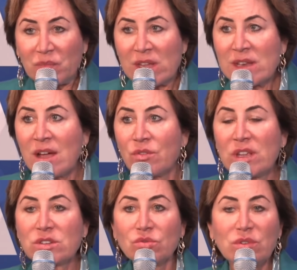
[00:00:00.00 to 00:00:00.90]
Now,
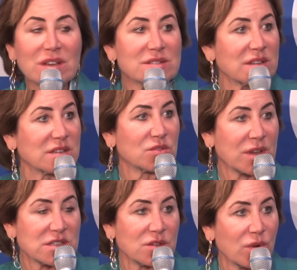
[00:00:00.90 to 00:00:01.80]
in
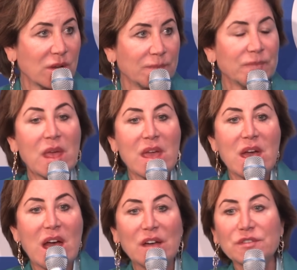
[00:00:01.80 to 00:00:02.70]
2021,
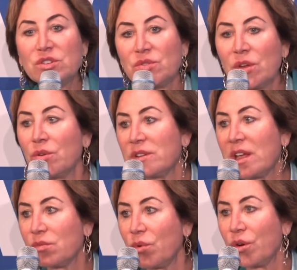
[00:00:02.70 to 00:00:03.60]
after doing all
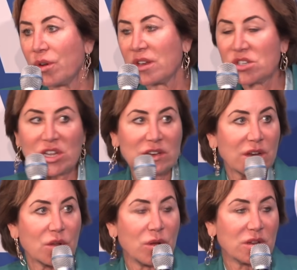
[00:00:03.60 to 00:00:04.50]
that work in gender
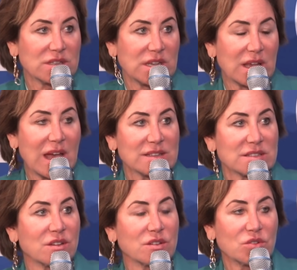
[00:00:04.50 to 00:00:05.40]
equality, I
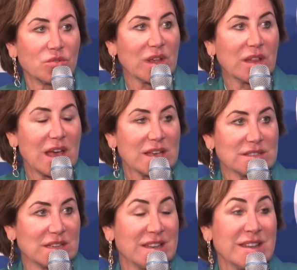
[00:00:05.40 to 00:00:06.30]
started to
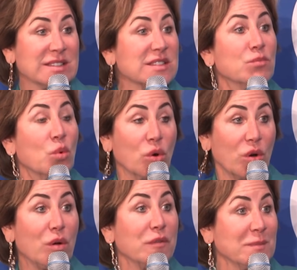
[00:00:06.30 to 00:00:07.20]
realize it needs more
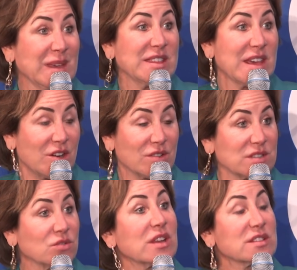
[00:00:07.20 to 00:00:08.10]
of me there.
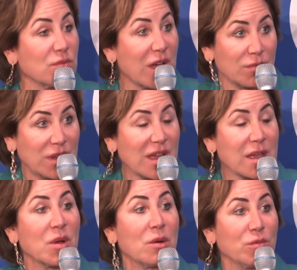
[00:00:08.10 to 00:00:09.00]
So that's why we
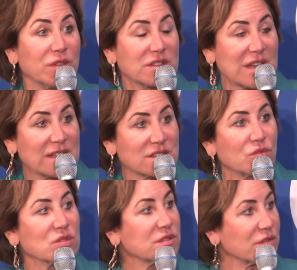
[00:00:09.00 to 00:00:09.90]
came up with the Task
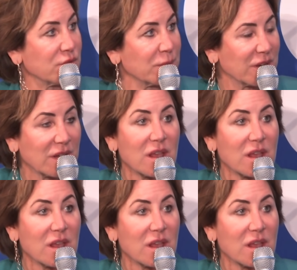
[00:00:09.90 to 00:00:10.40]
Force of Women.